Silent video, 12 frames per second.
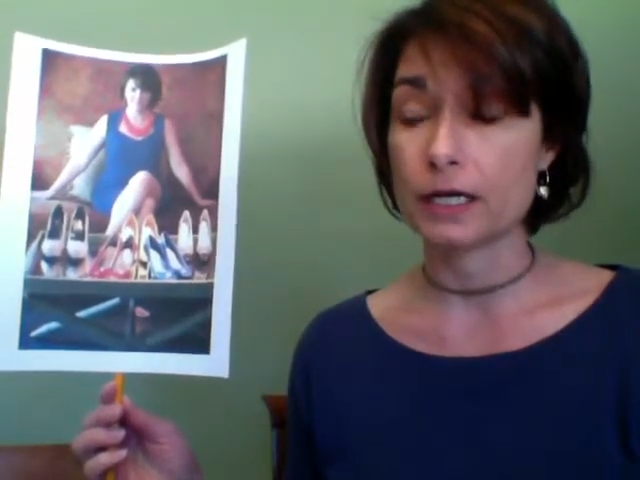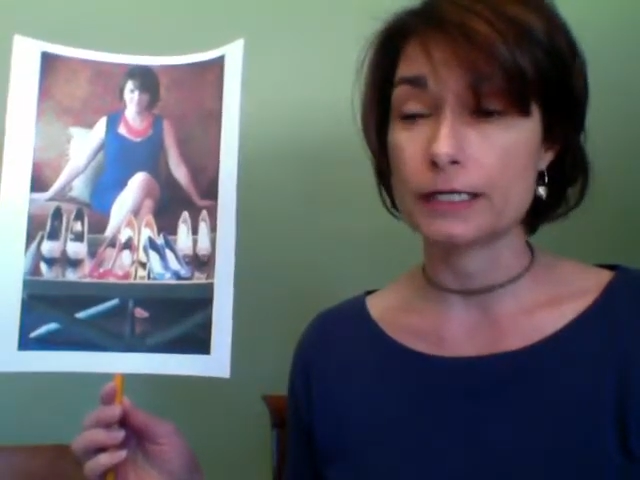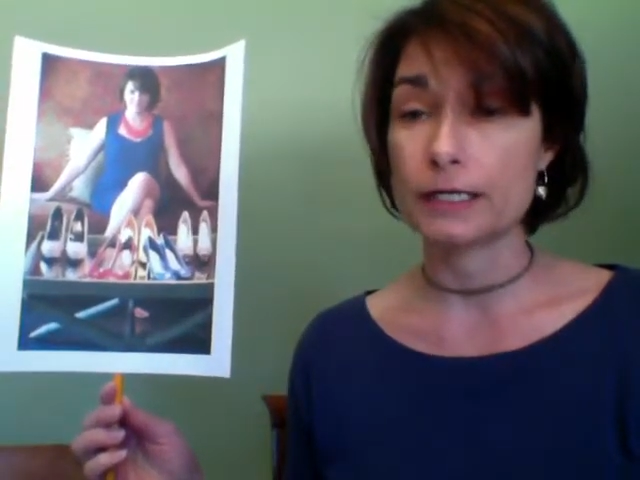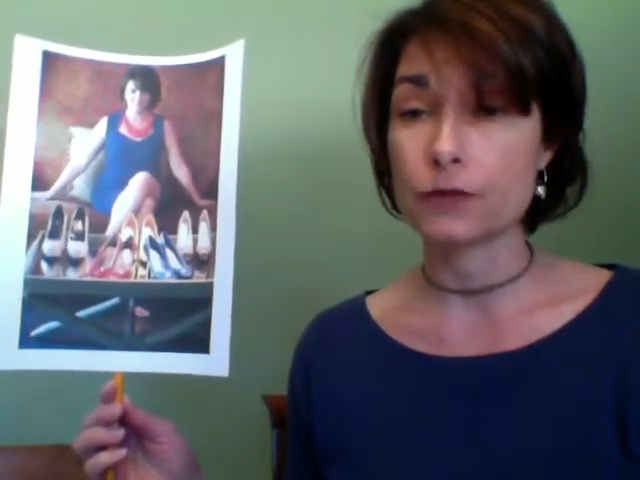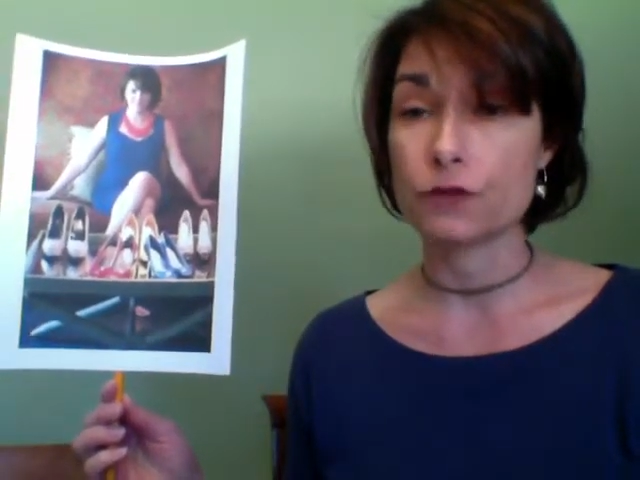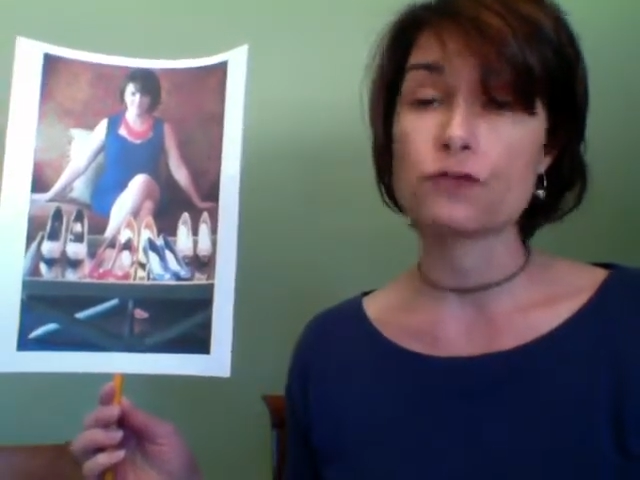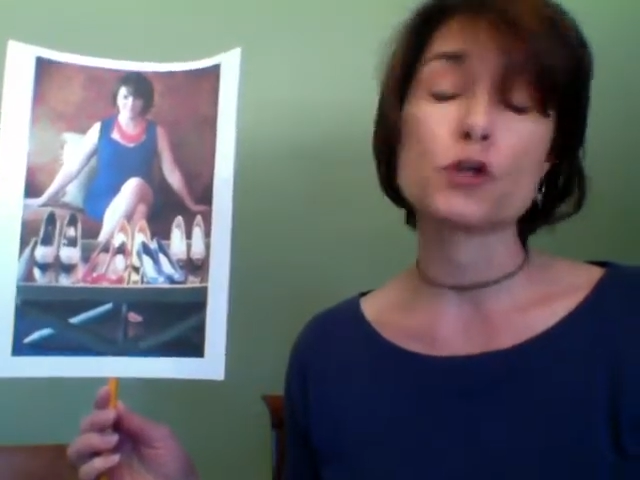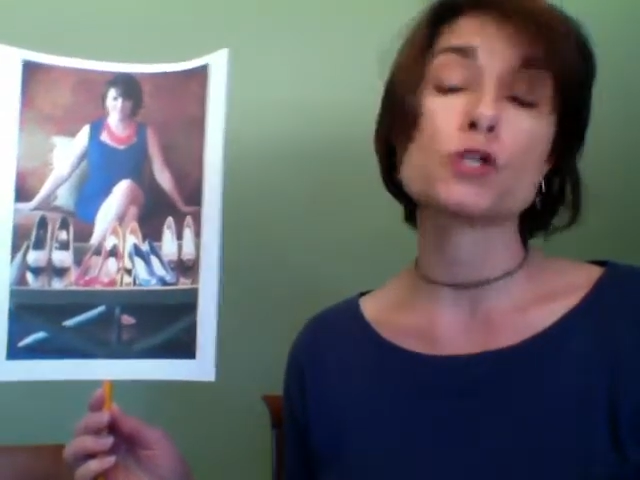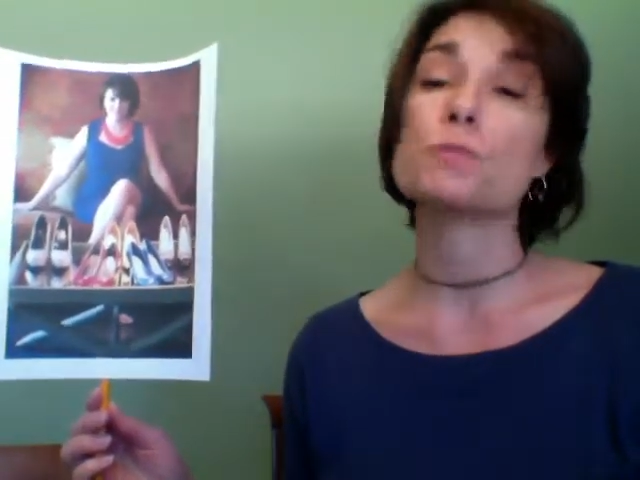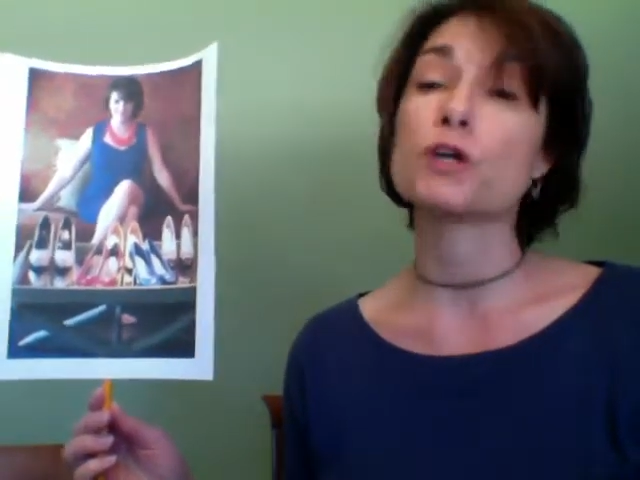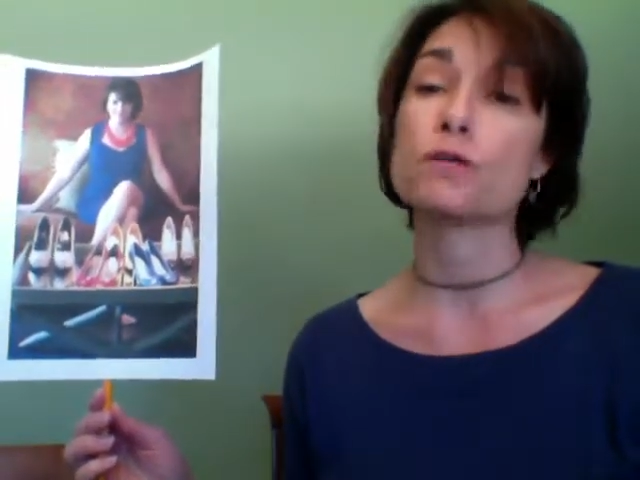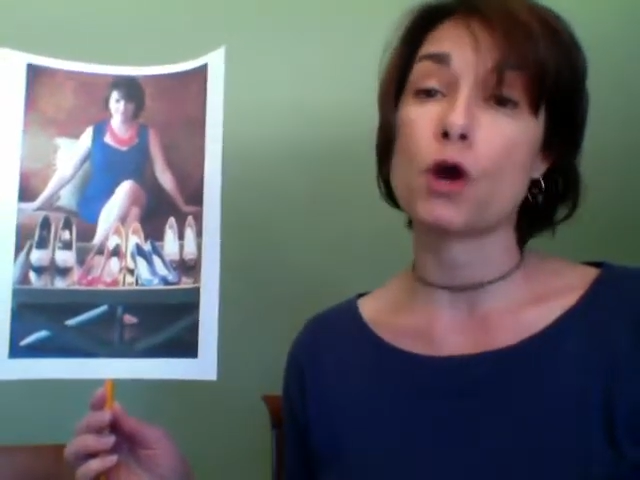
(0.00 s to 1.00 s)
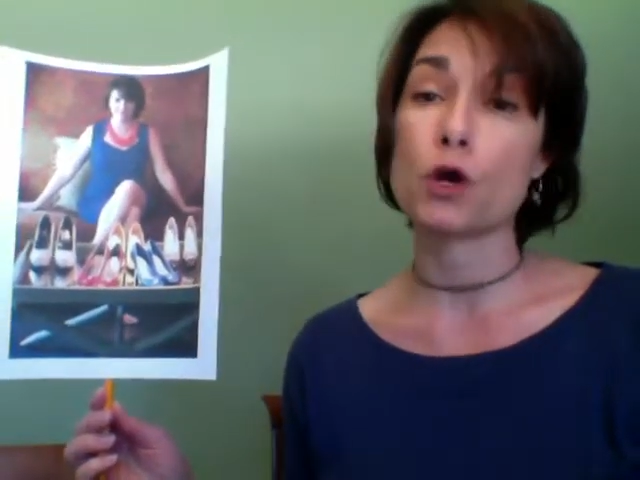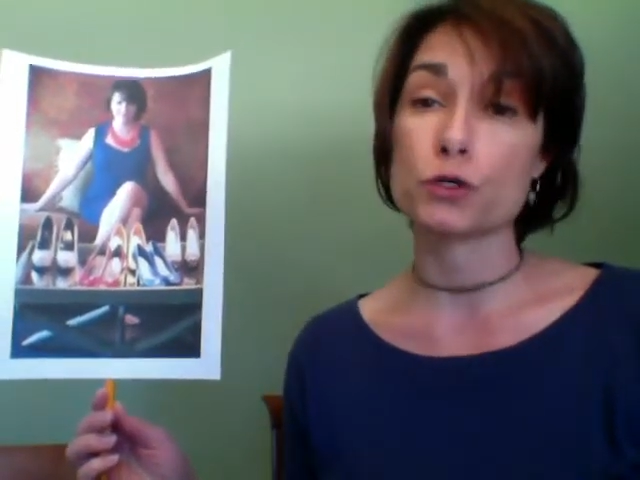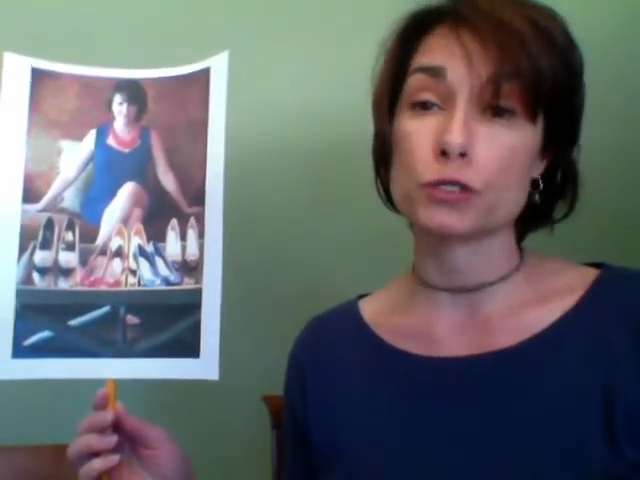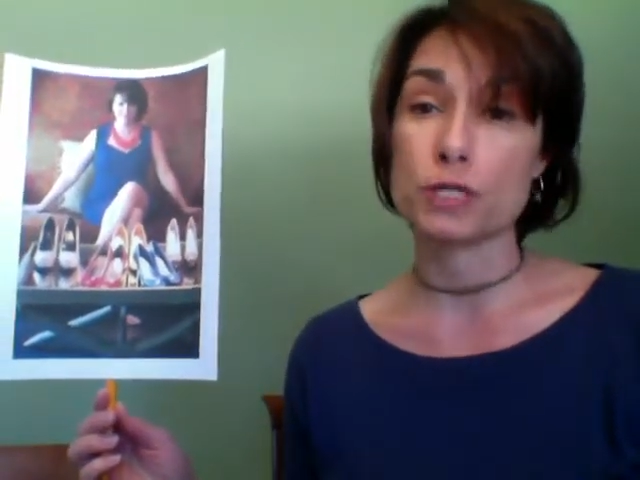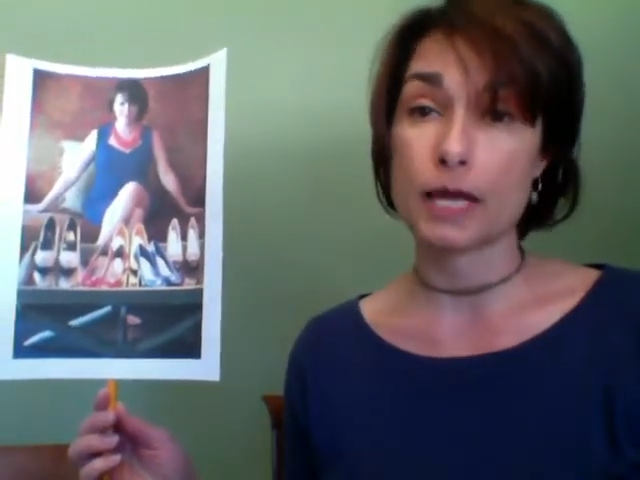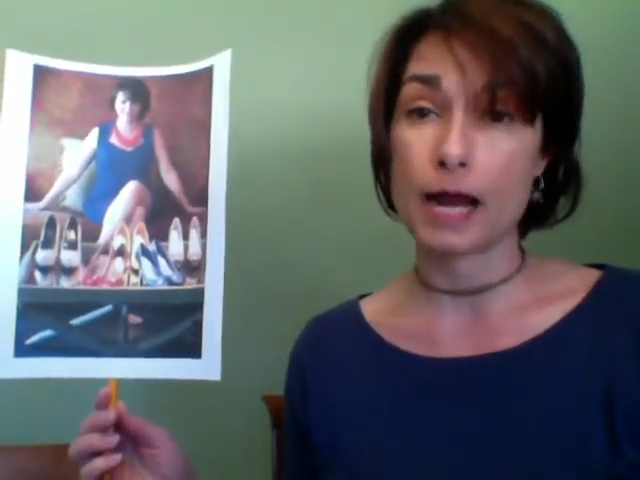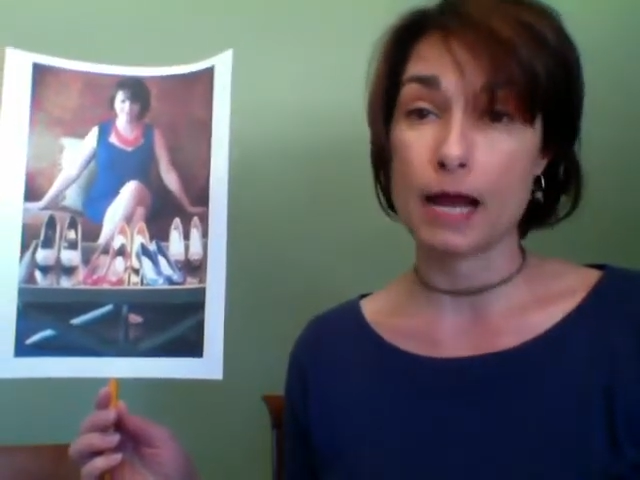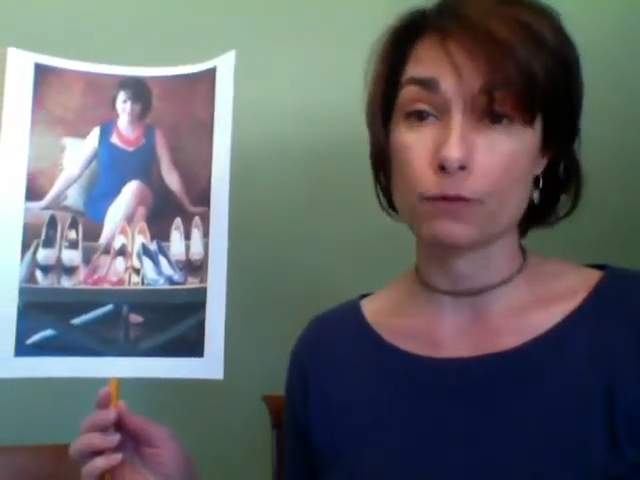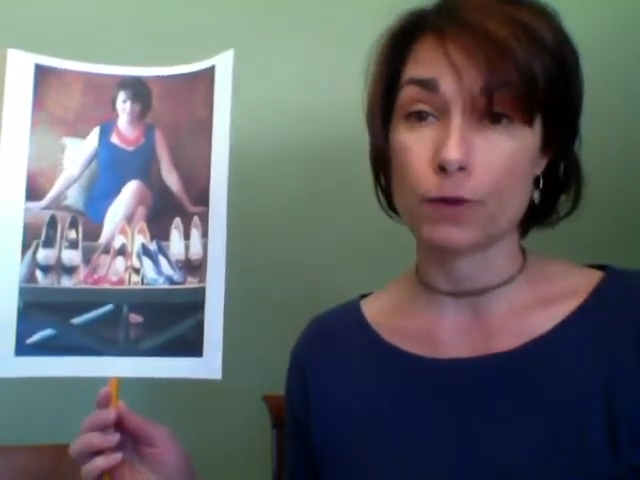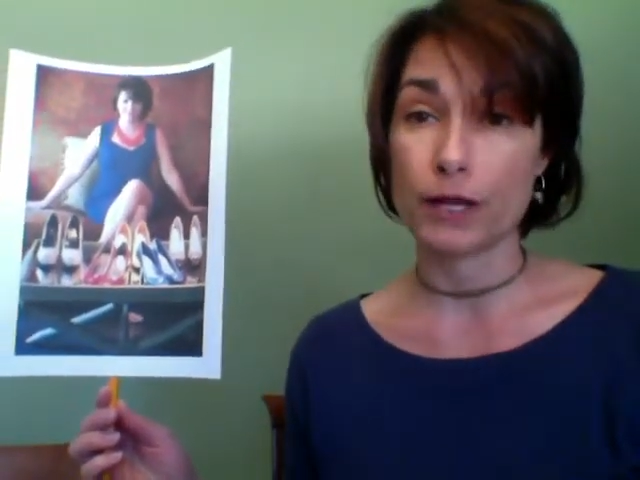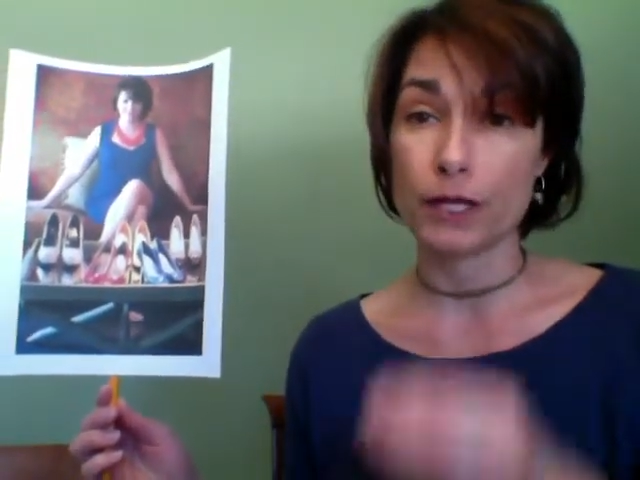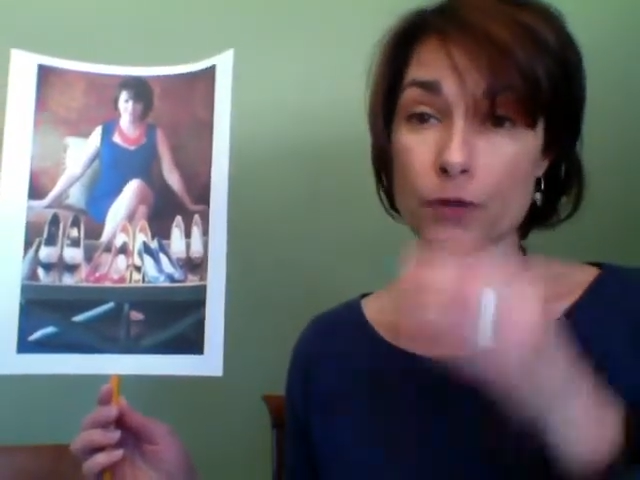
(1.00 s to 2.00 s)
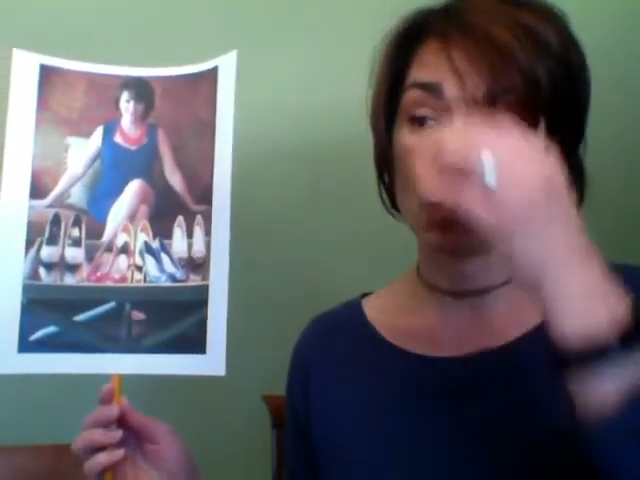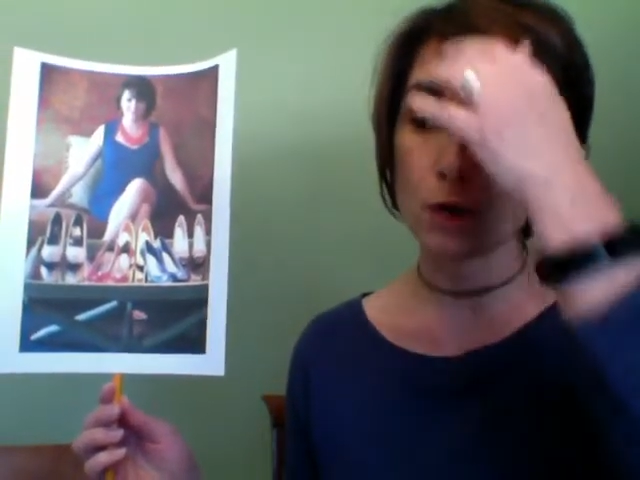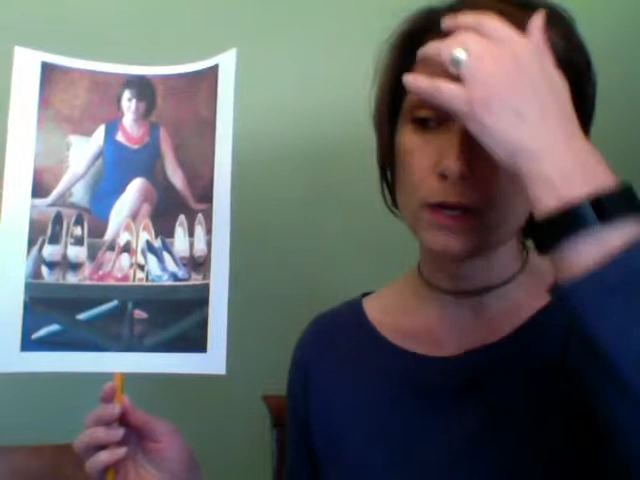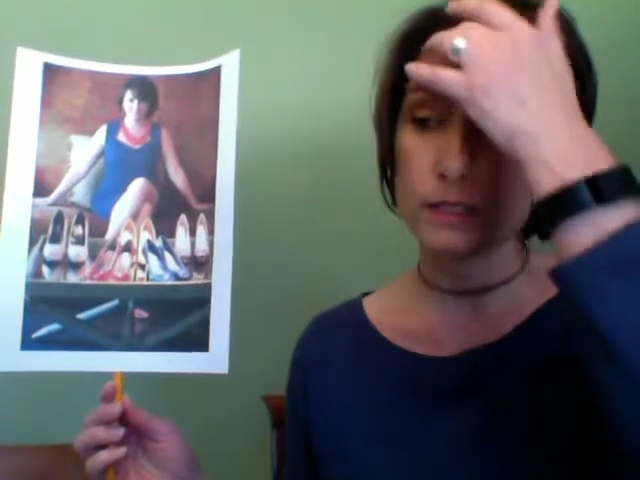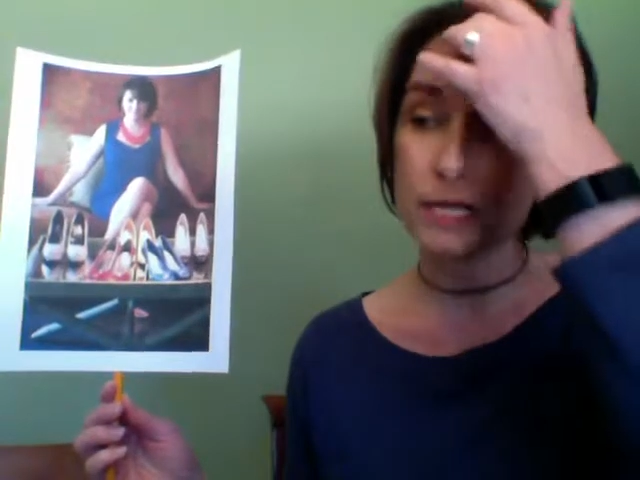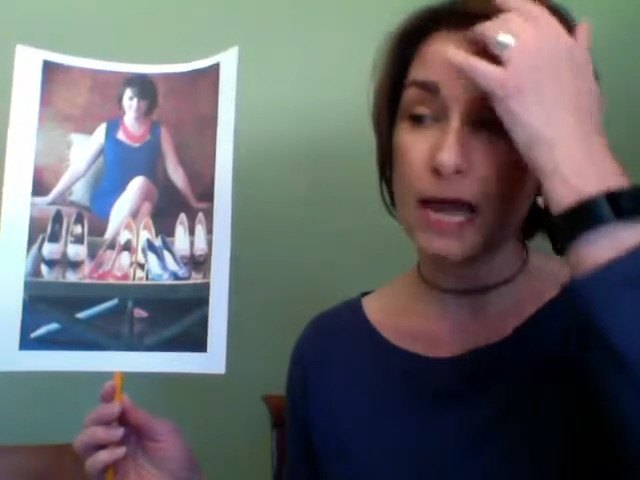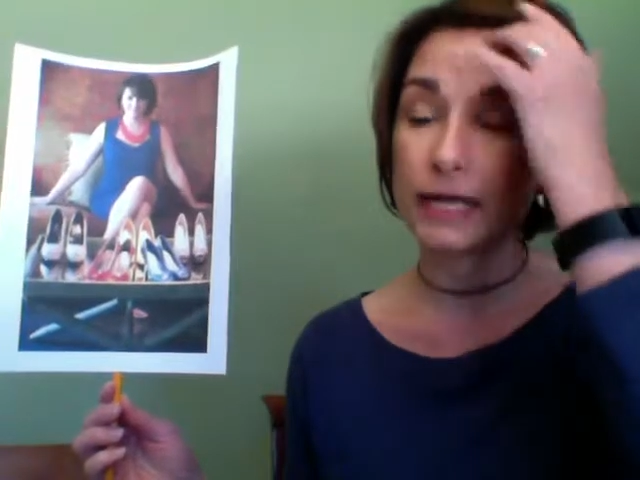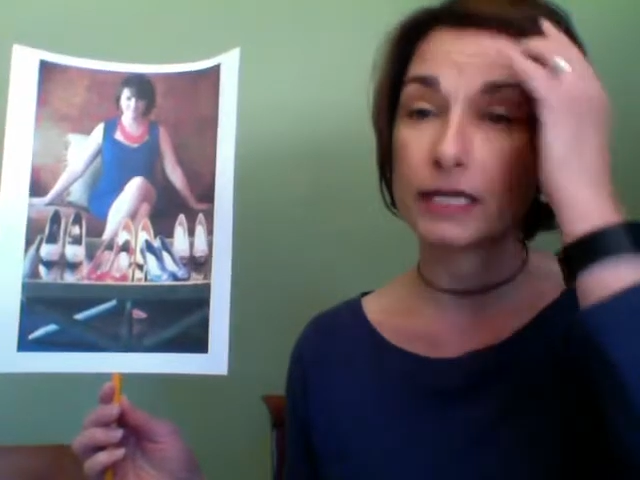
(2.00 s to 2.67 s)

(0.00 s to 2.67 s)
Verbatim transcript: Uh, the first book of hers that I read was High